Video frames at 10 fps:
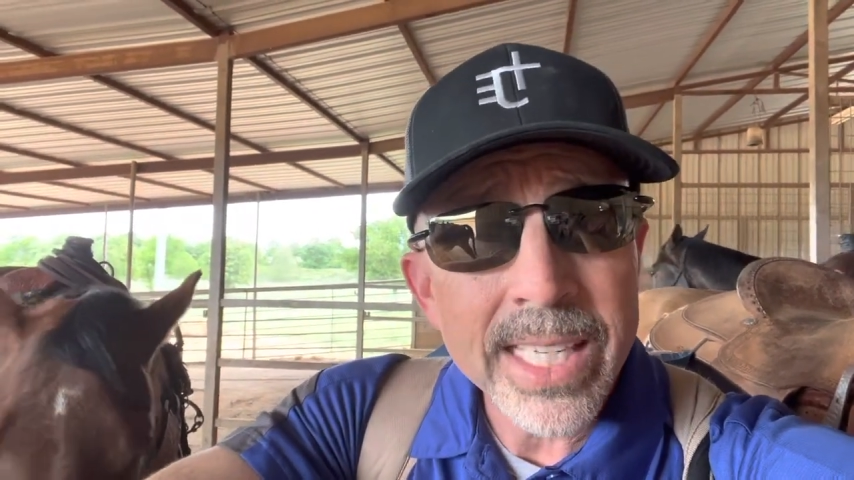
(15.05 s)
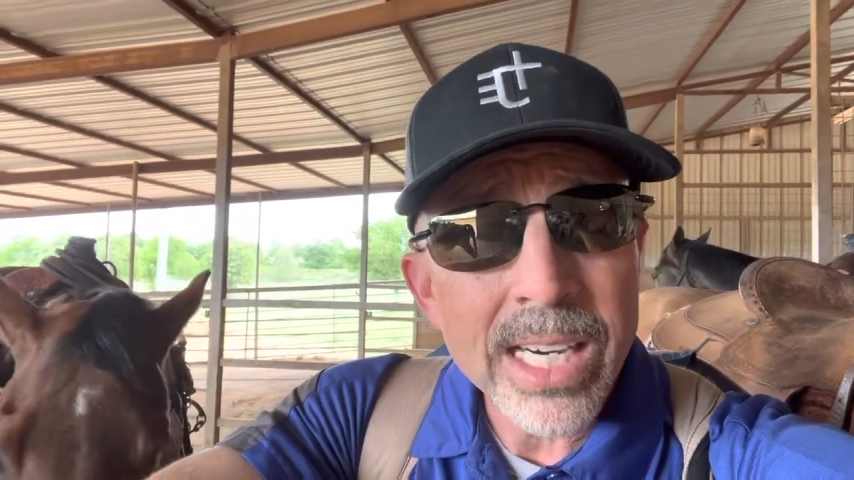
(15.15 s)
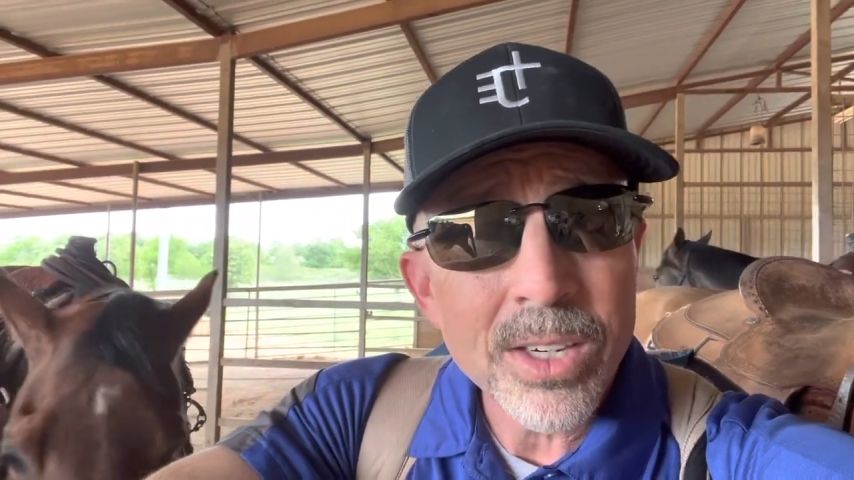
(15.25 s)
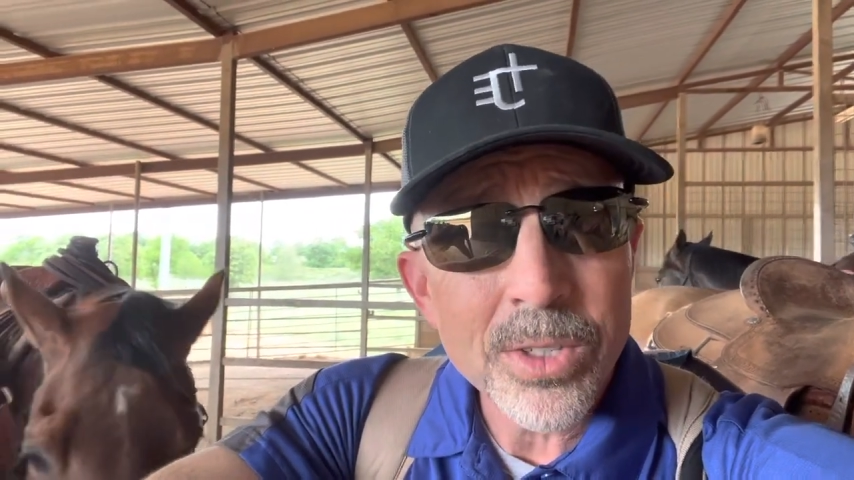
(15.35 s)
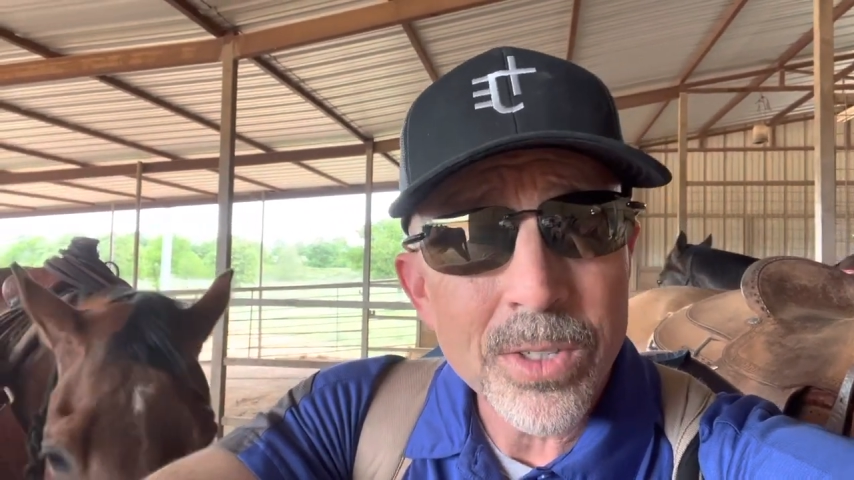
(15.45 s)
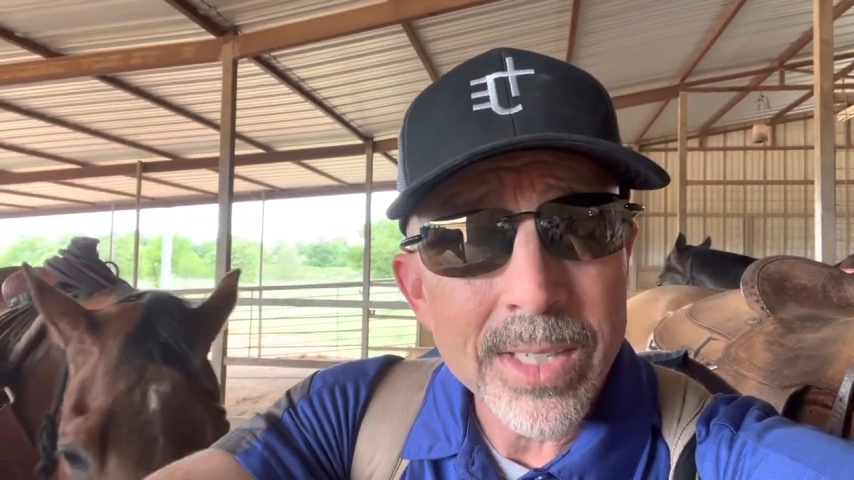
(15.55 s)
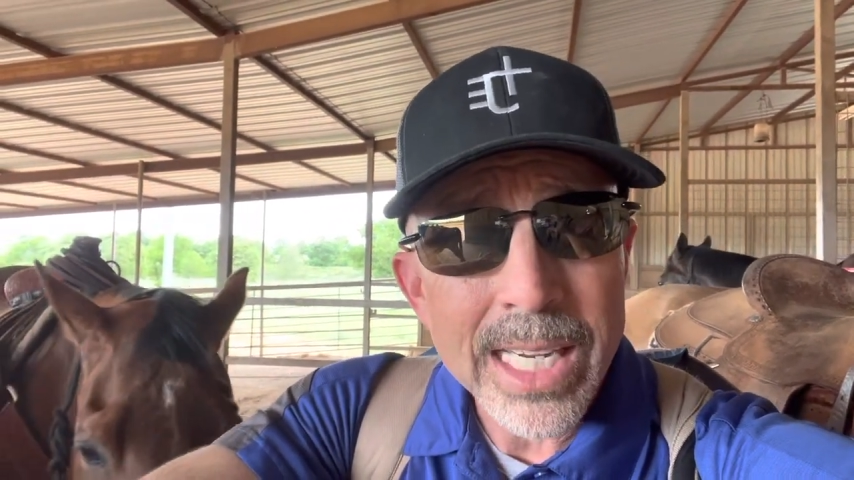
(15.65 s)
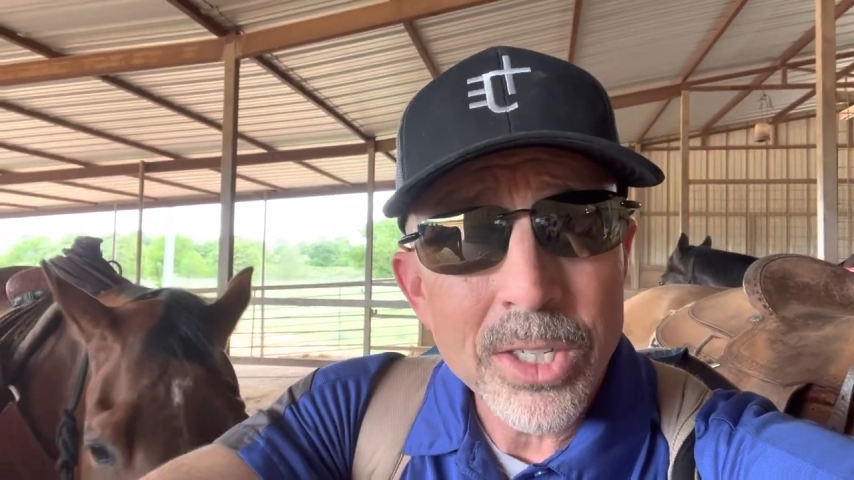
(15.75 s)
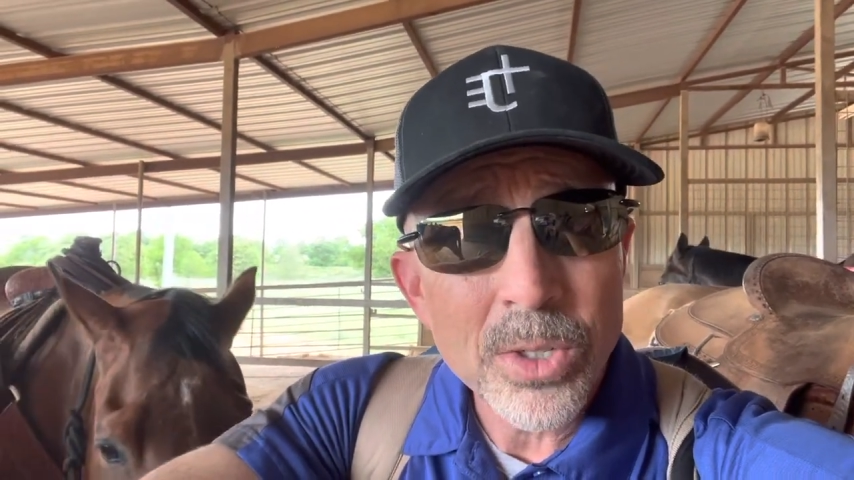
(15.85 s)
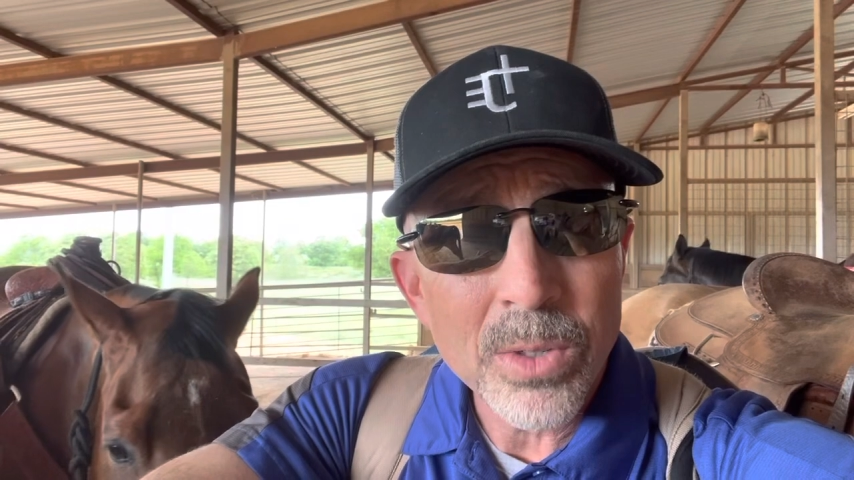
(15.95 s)
character and
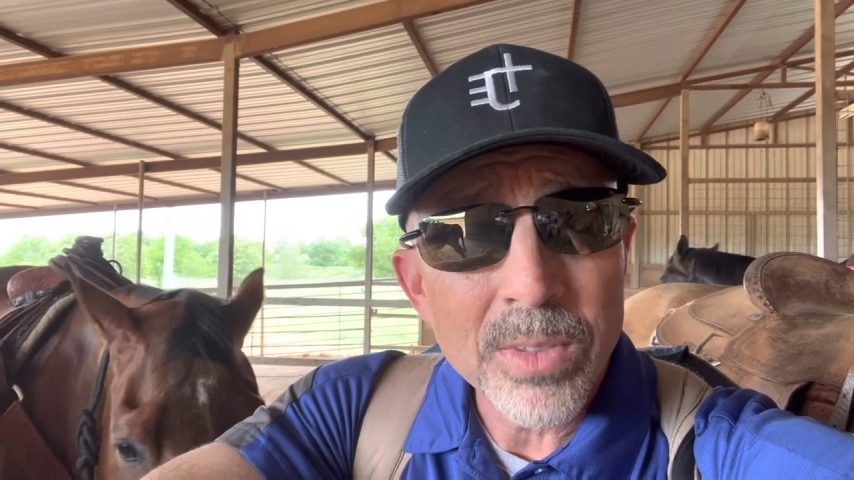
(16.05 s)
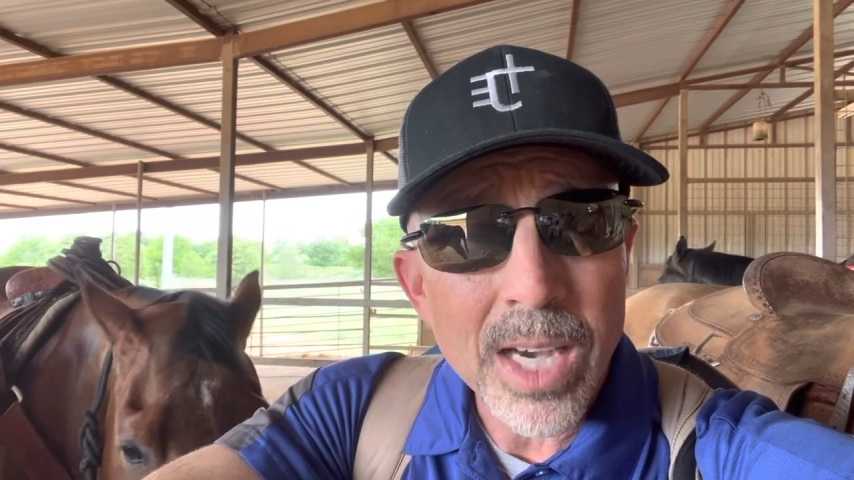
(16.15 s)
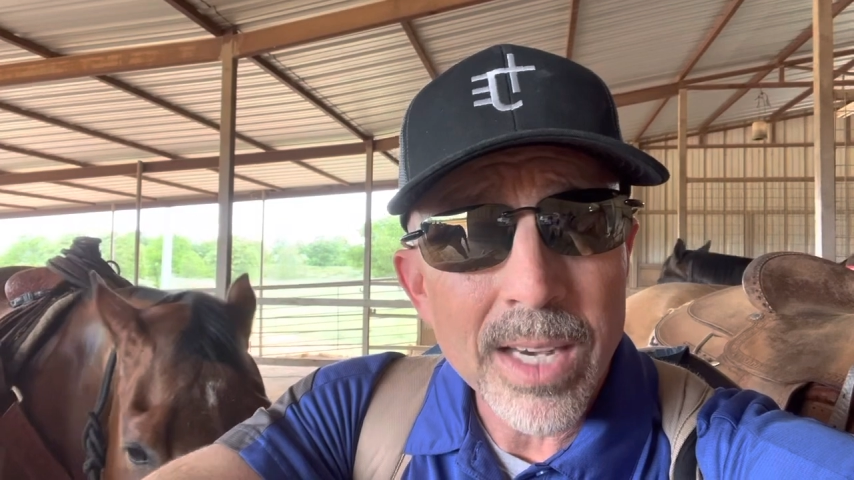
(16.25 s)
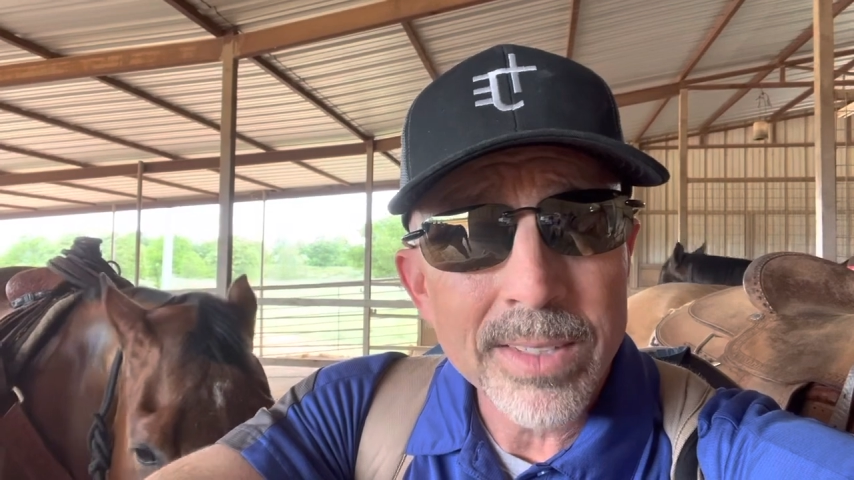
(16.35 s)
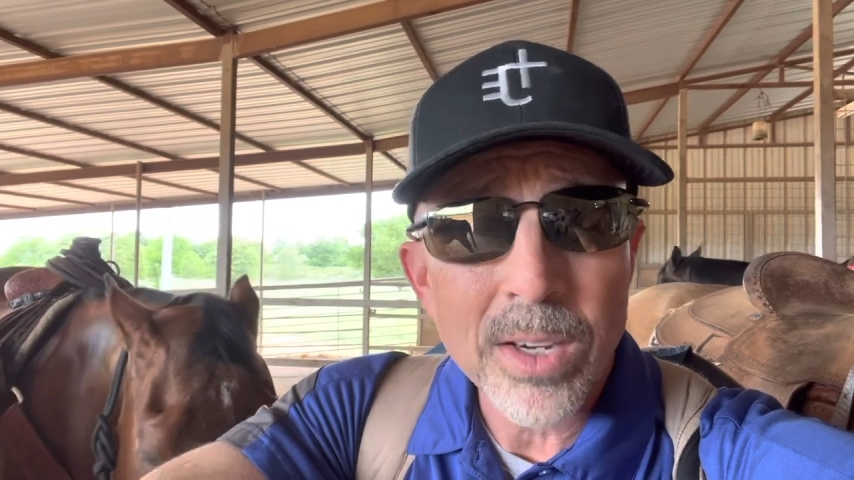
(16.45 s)
nature of God,